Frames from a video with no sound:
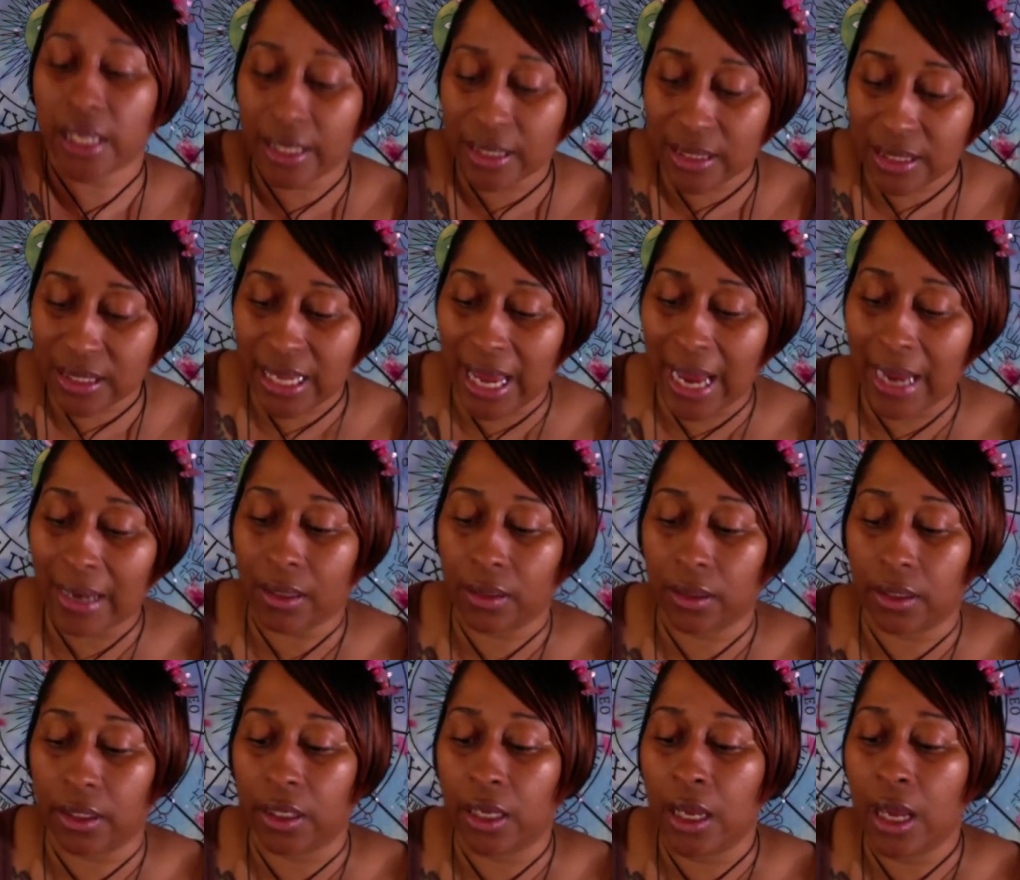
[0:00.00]

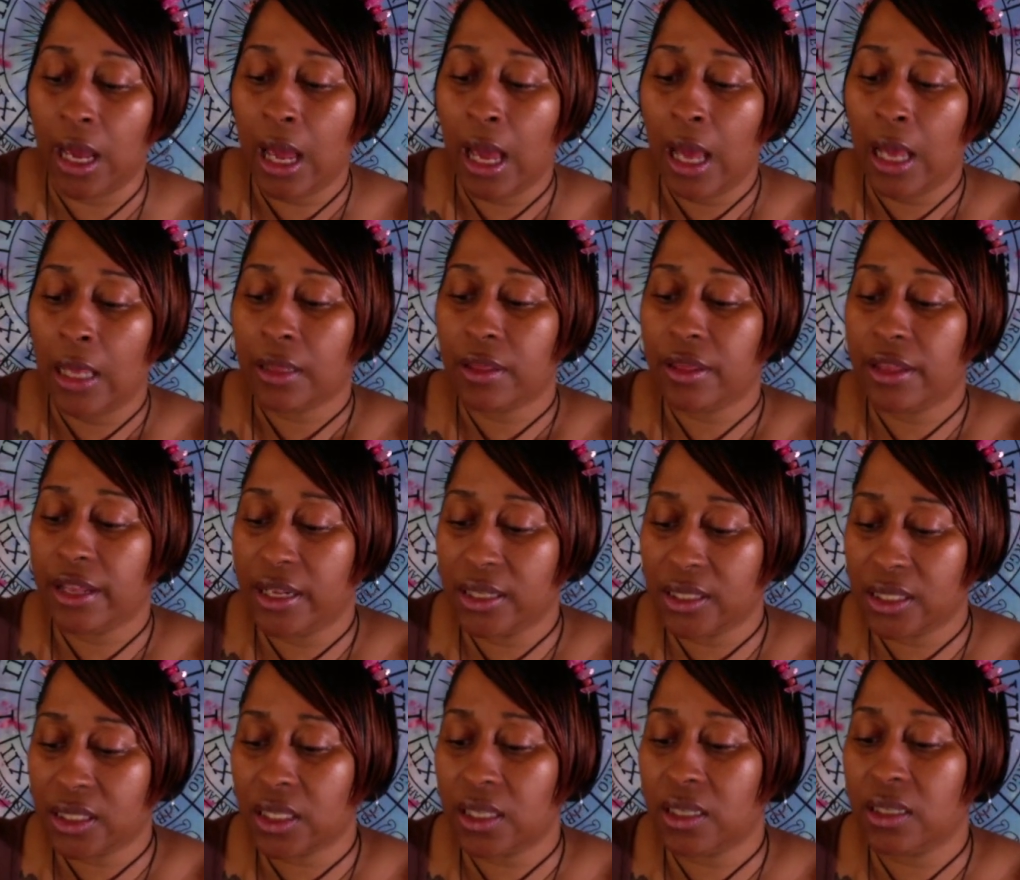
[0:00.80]
Exactly.
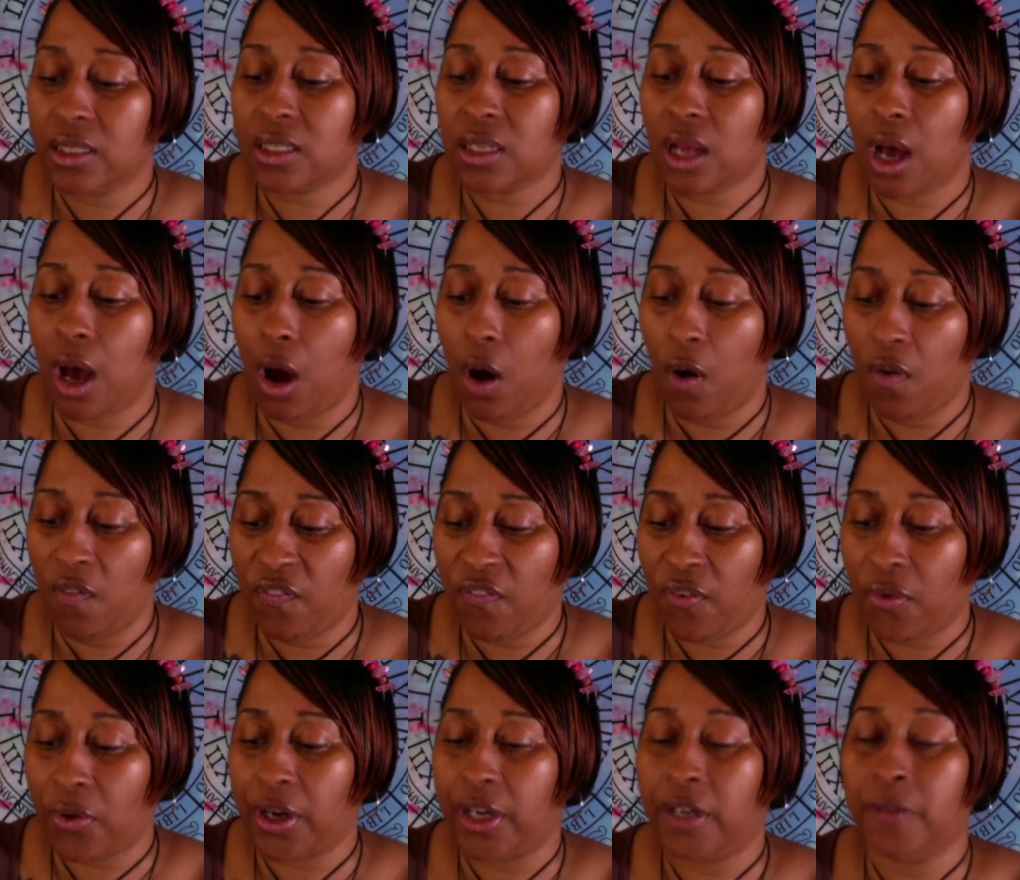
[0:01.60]
This is
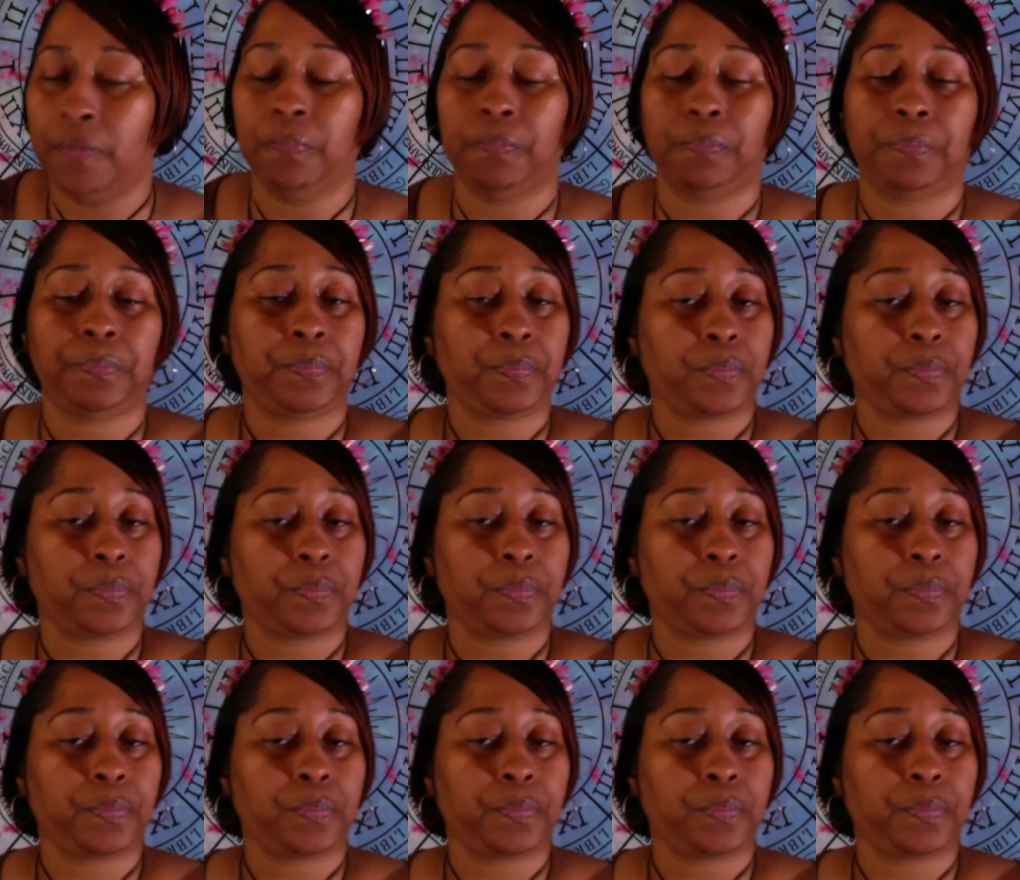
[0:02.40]
offering.